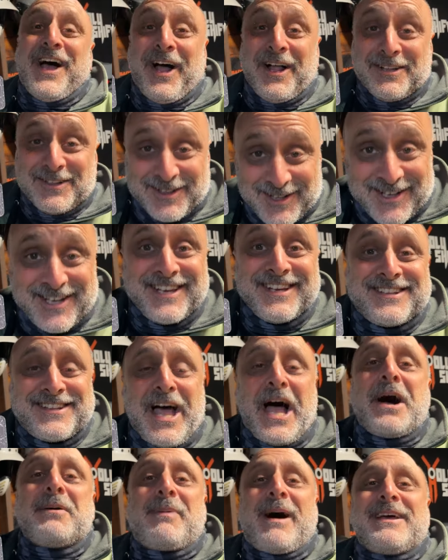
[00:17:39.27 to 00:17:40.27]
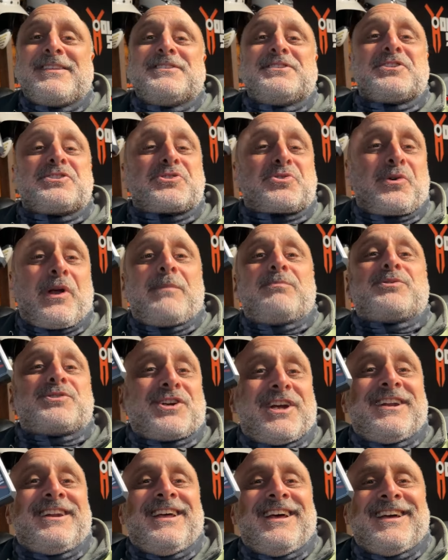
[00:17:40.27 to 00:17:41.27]
A link down by the
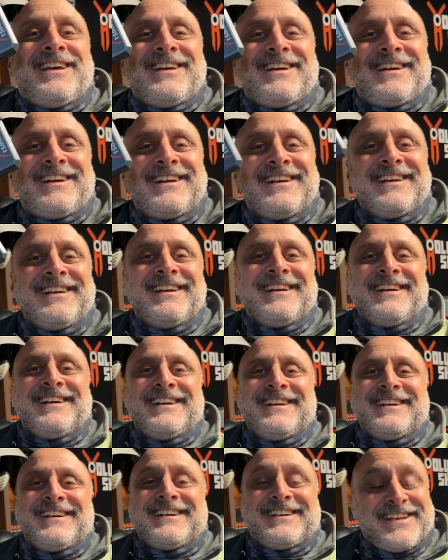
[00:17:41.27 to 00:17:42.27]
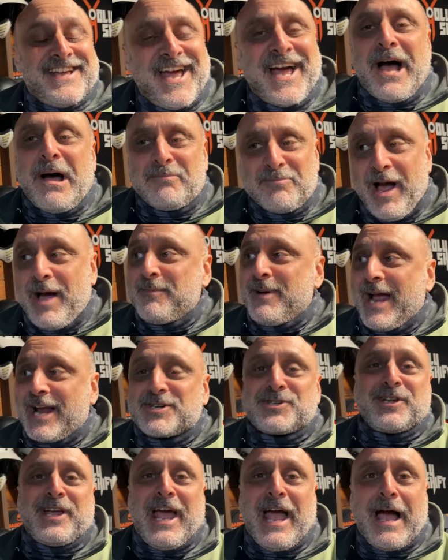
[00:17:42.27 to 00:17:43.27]
description. Yeah, I'm
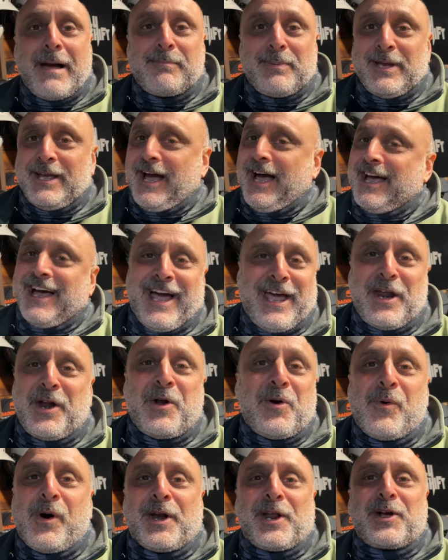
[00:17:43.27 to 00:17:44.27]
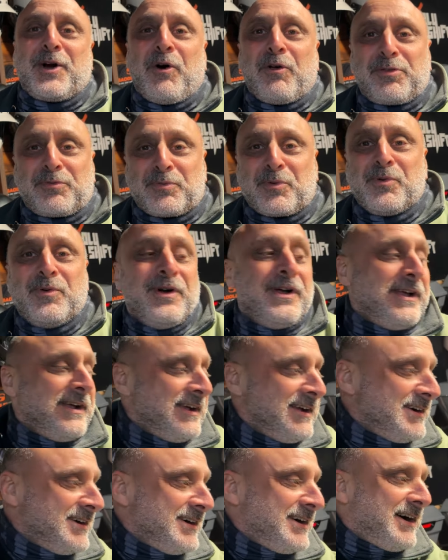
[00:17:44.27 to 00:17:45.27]
actually happy. I didn't want to go through,
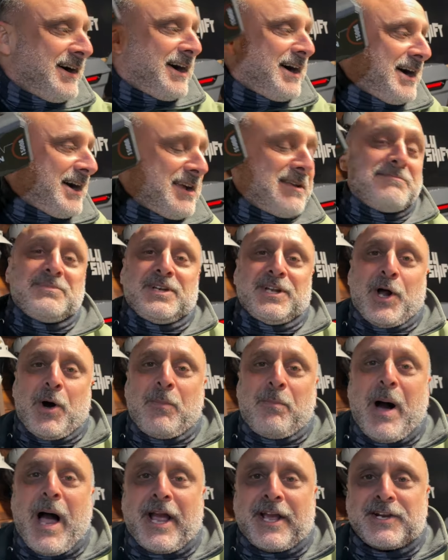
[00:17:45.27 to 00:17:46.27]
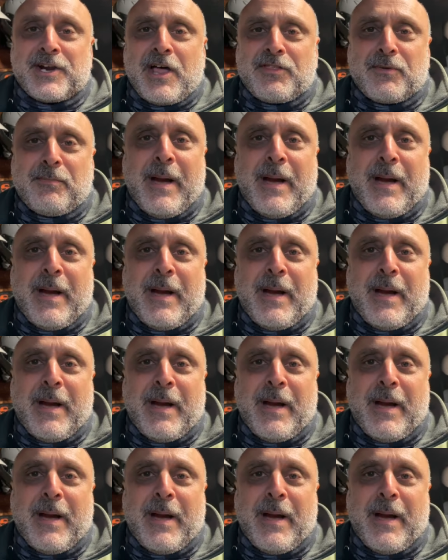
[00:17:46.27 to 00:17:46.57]
buying another